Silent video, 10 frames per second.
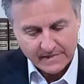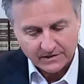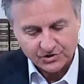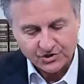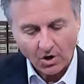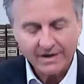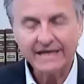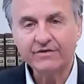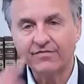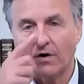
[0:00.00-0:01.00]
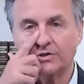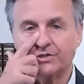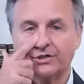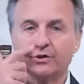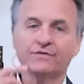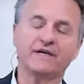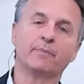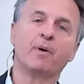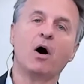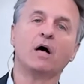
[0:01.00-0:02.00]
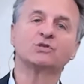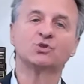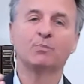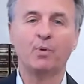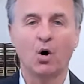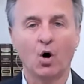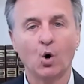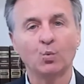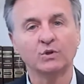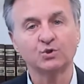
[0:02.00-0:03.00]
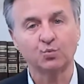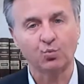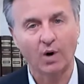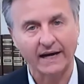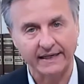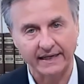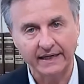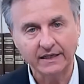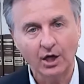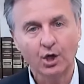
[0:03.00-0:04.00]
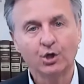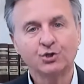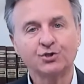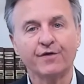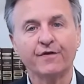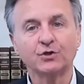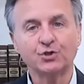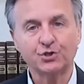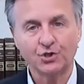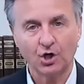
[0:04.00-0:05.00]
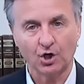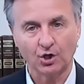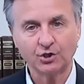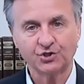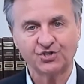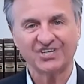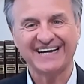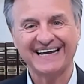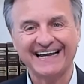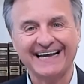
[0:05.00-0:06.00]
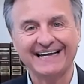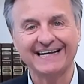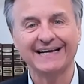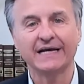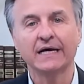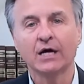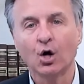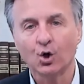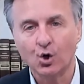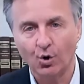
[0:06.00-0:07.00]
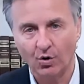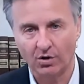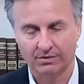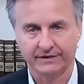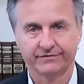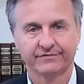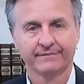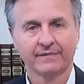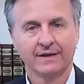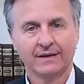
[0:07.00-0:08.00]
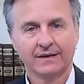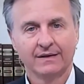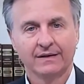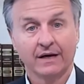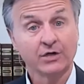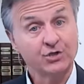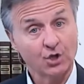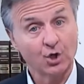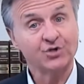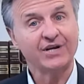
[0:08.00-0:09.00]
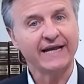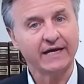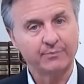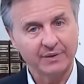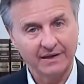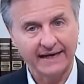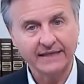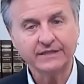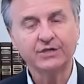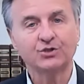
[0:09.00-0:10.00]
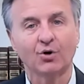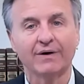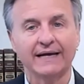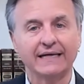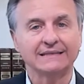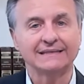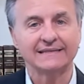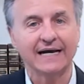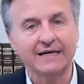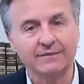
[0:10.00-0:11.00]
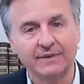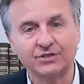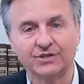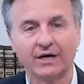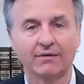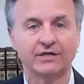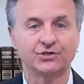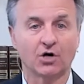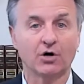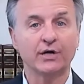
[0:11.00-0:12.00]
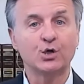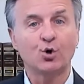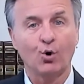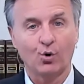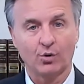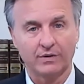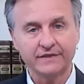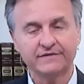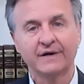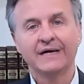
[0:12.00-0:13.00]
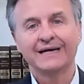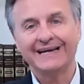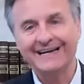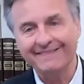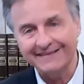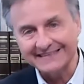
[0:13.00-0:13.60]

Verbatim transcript: starting in verse 2, the Apostle Paul was writing to the church in Corinth, a church he had planted during his second missionary journey, Corinth, in the